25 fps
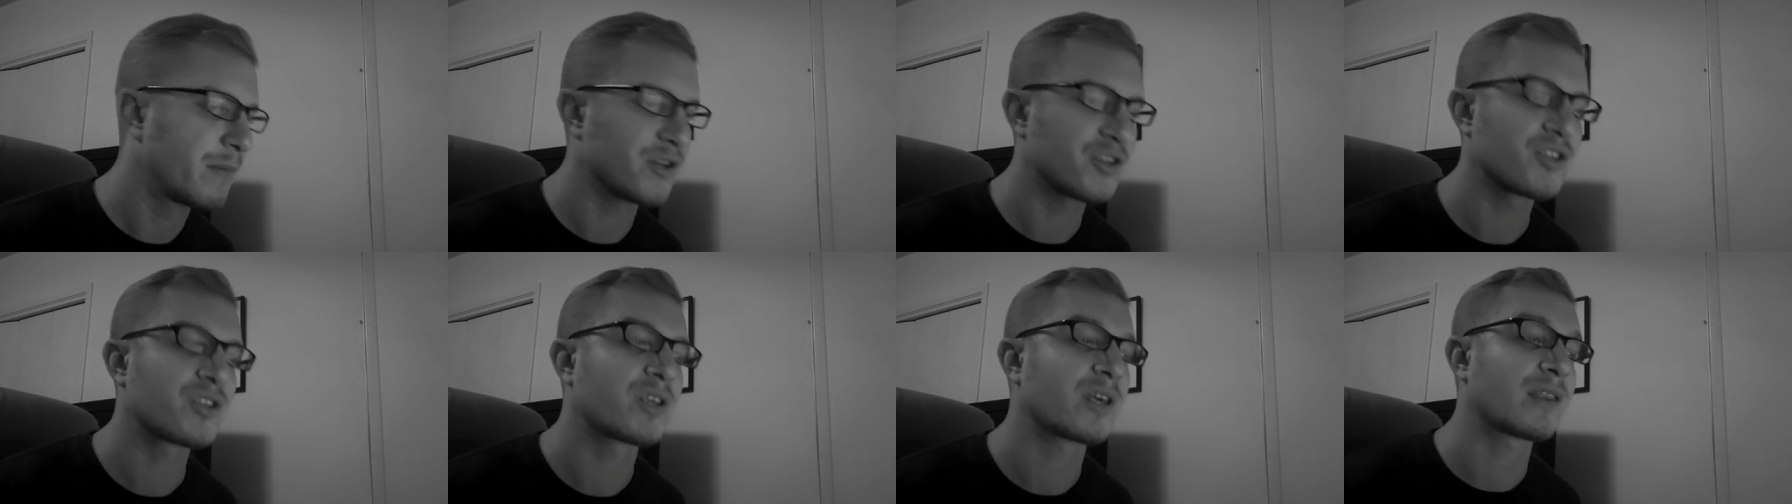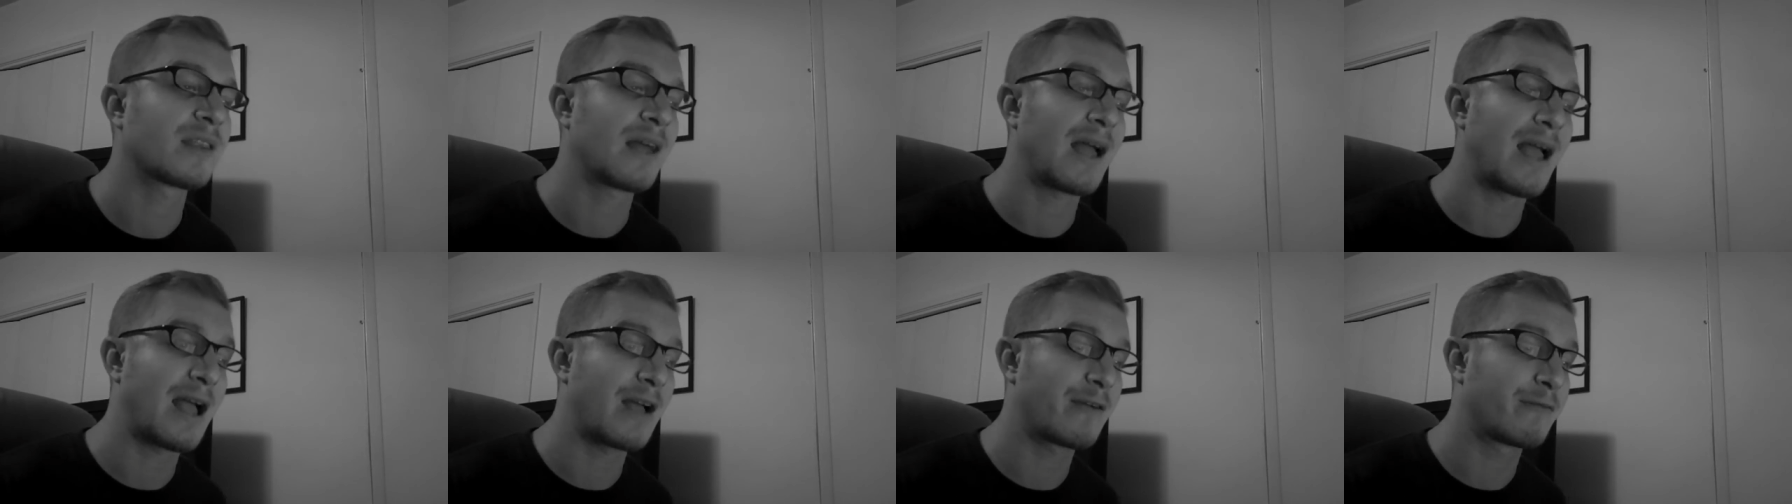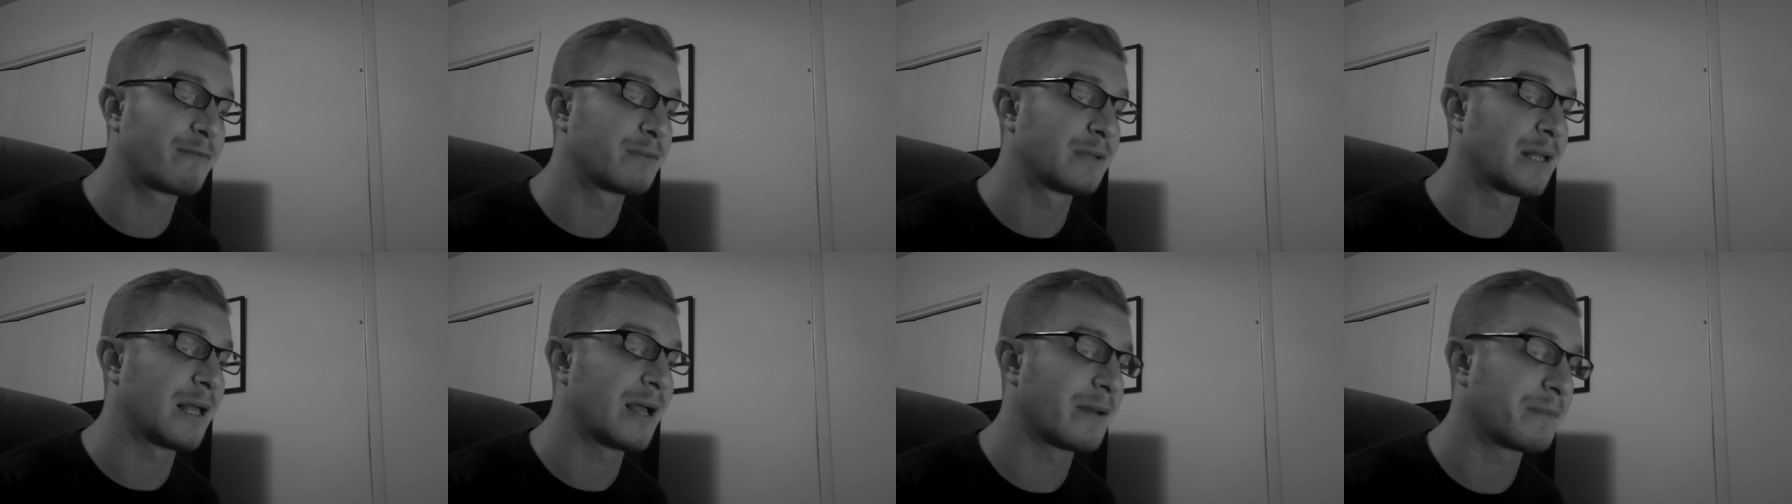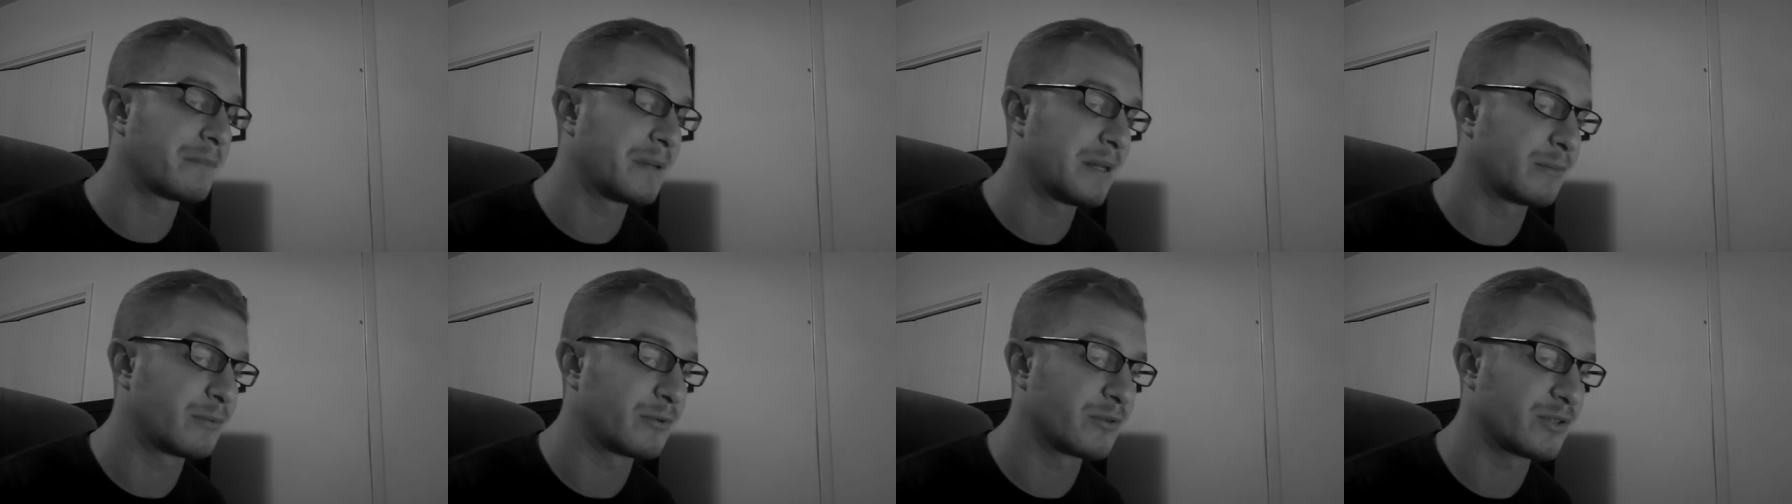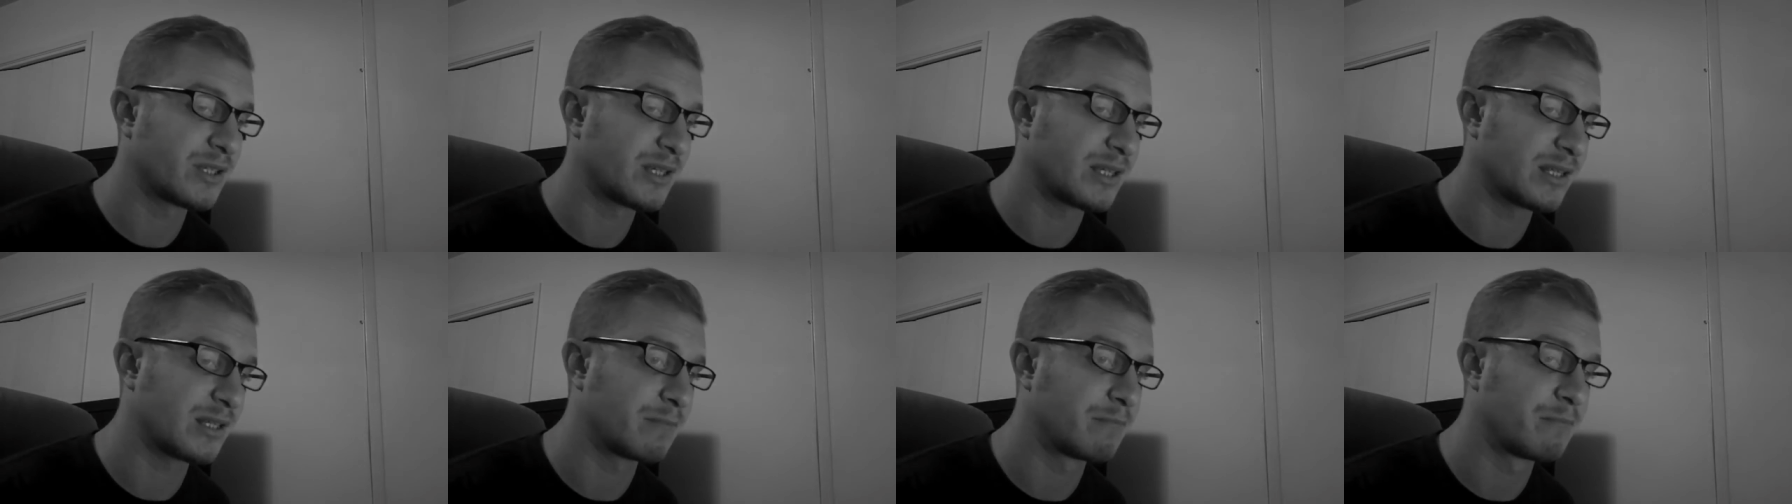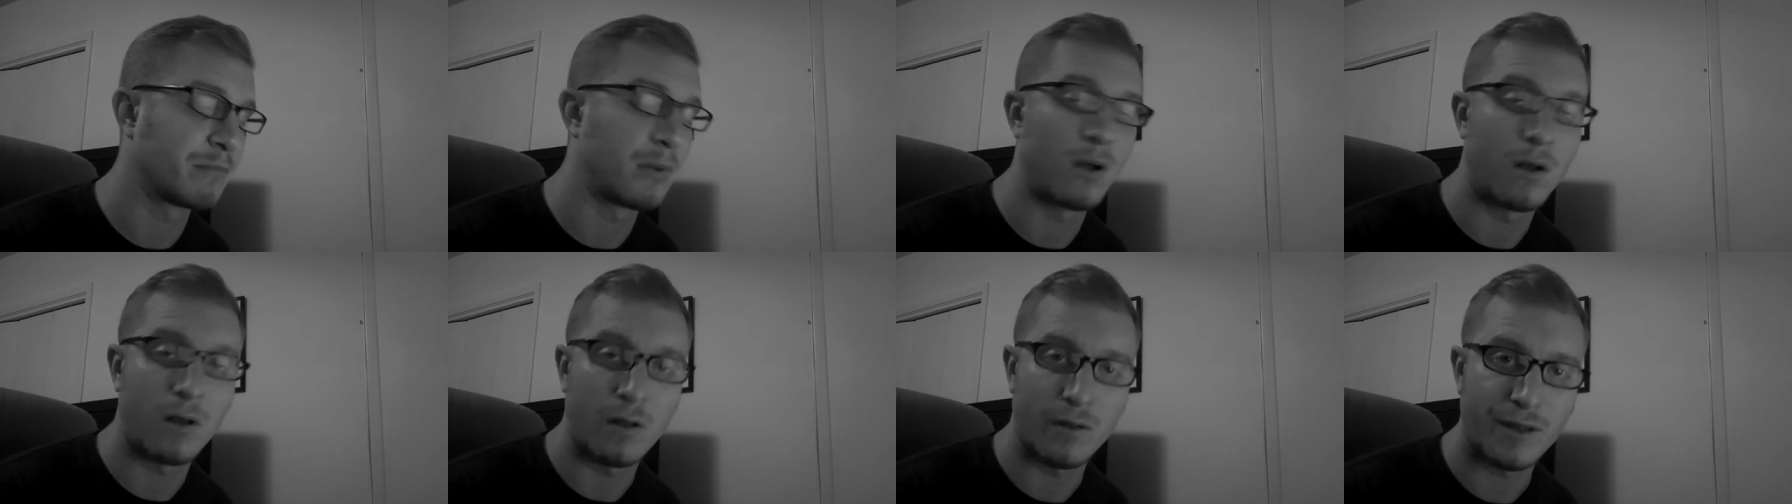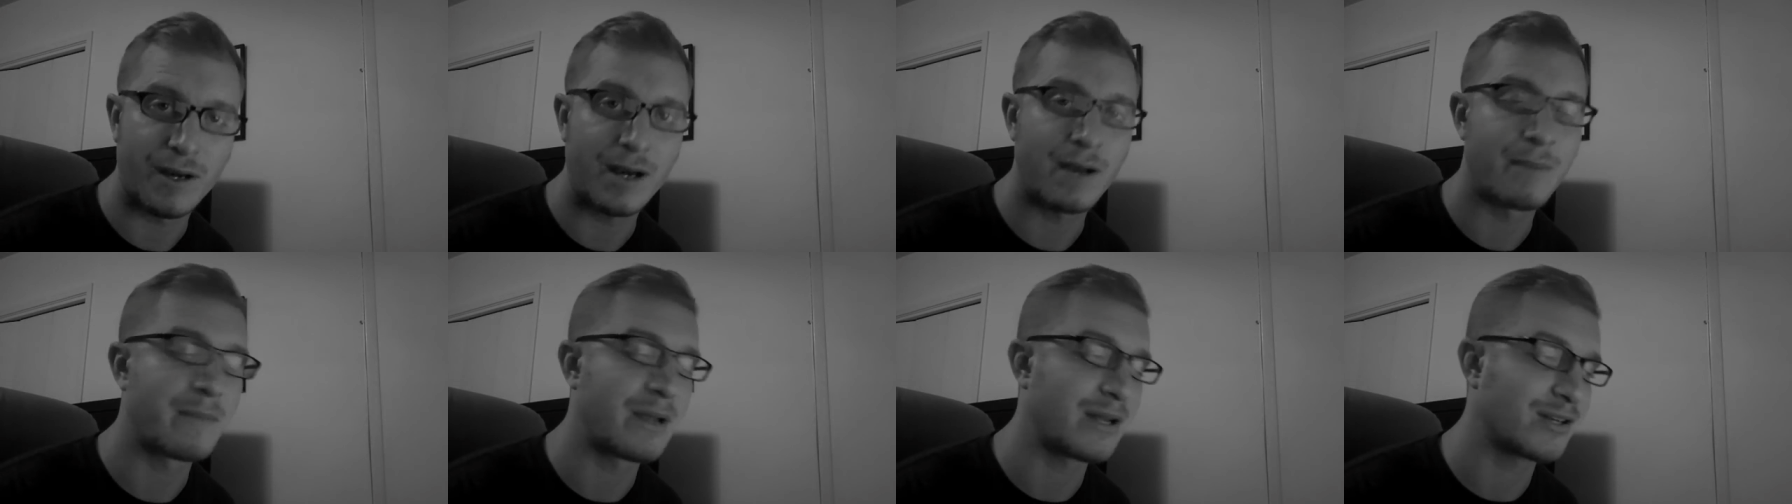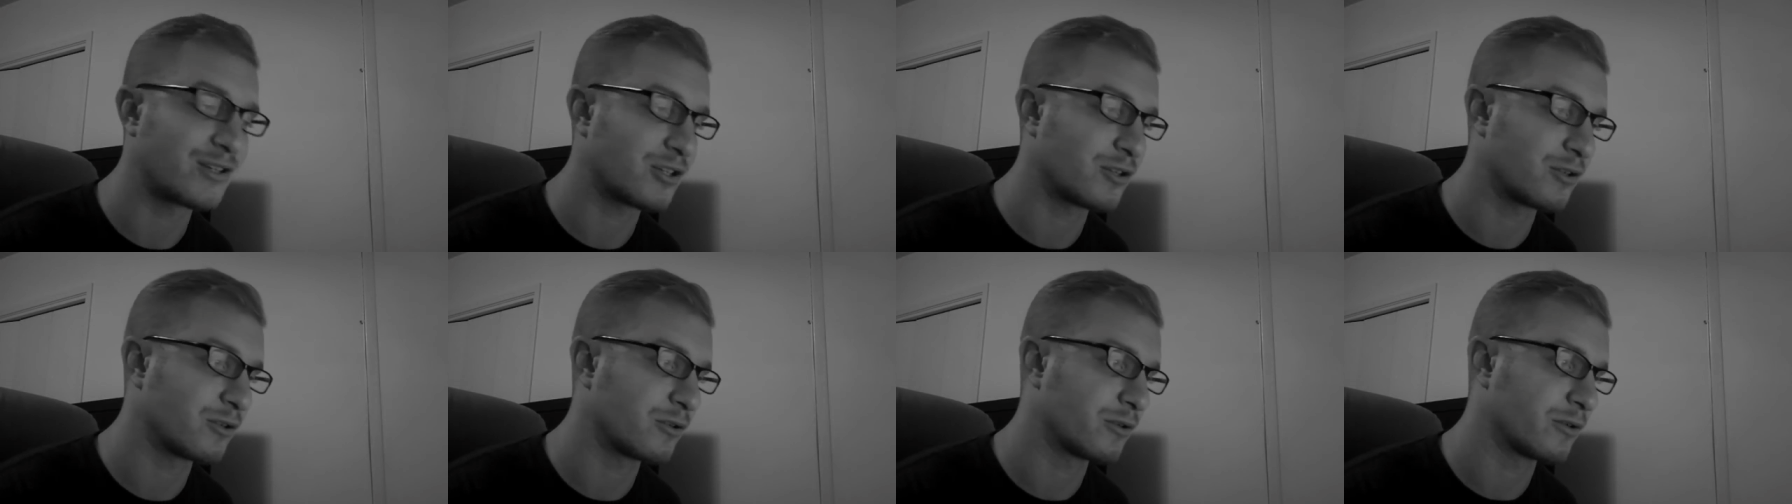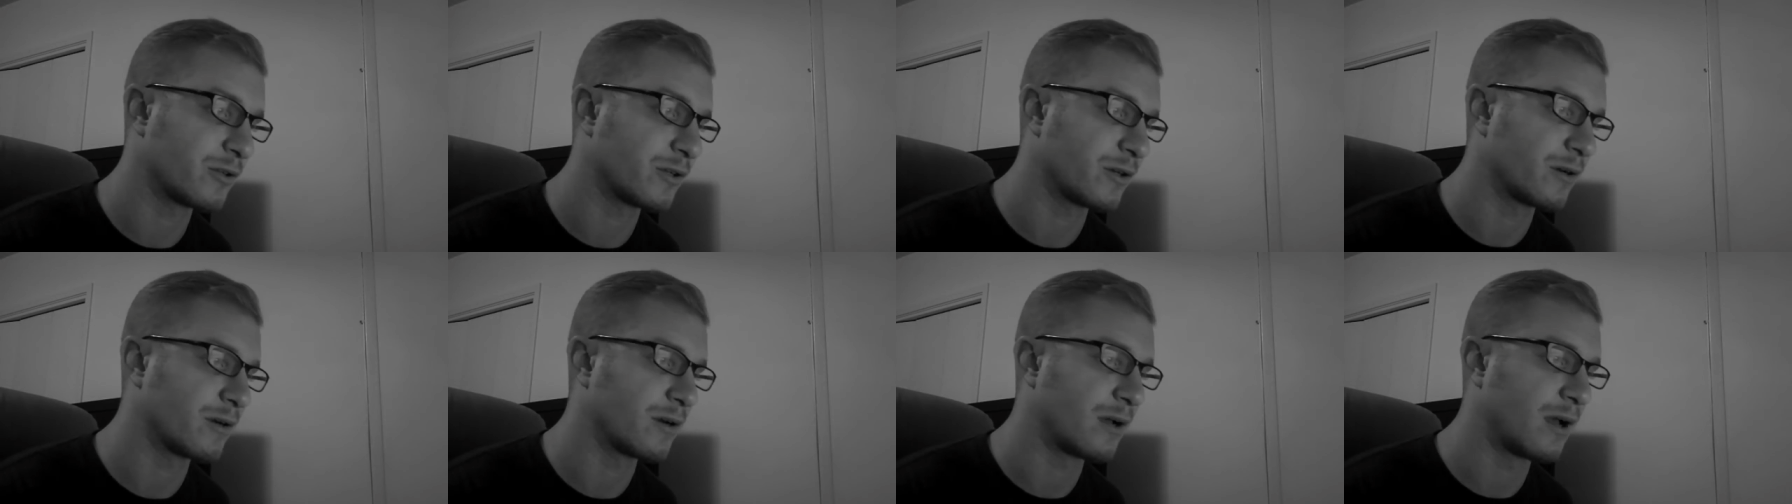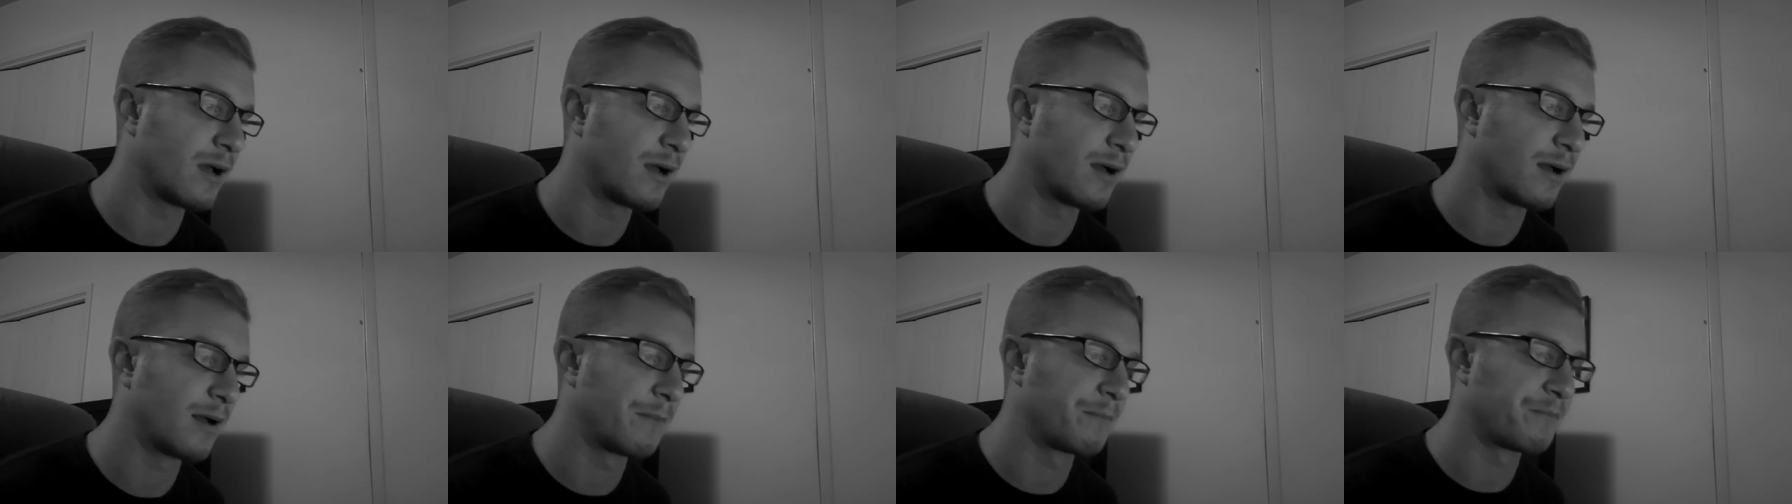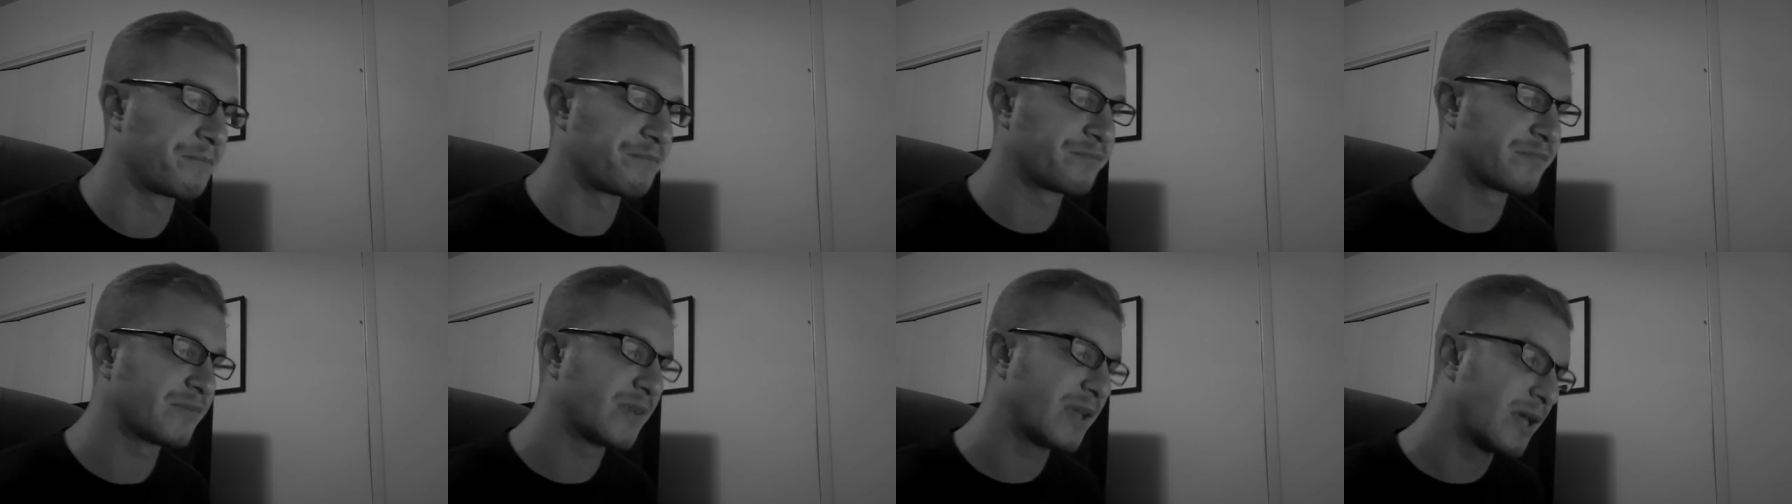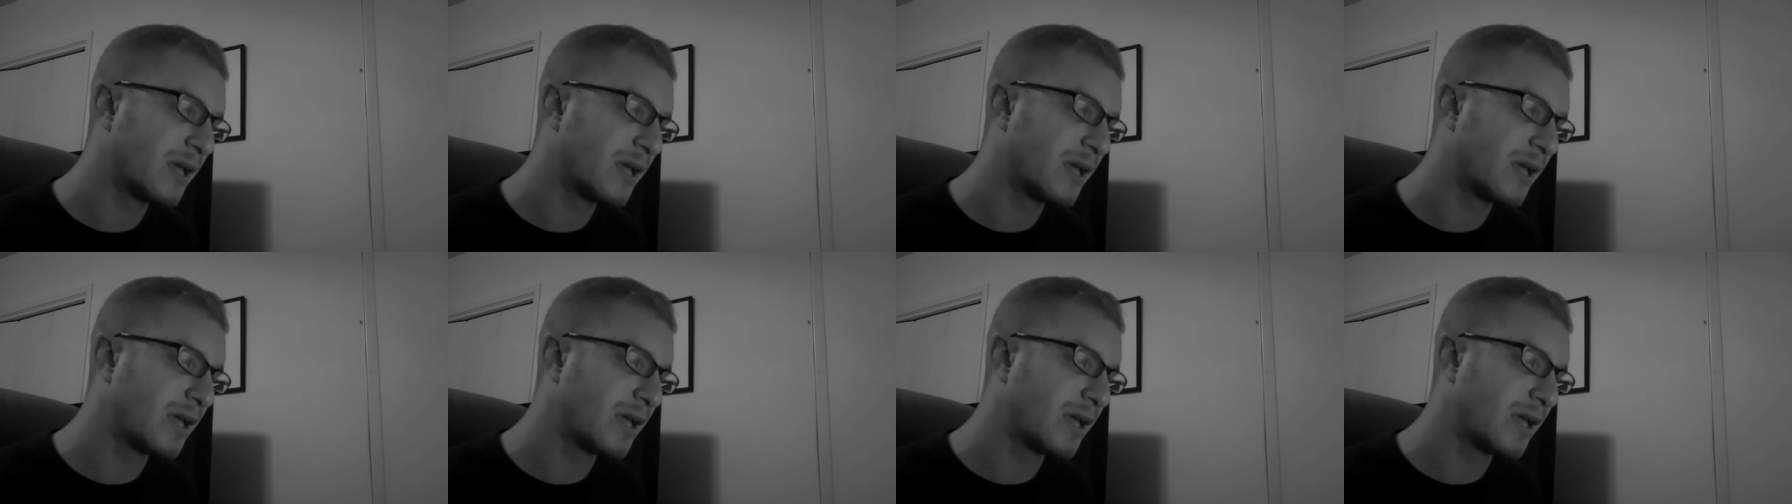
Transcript: much like the half blind people seeing the ball that I mentioned earlier. Um,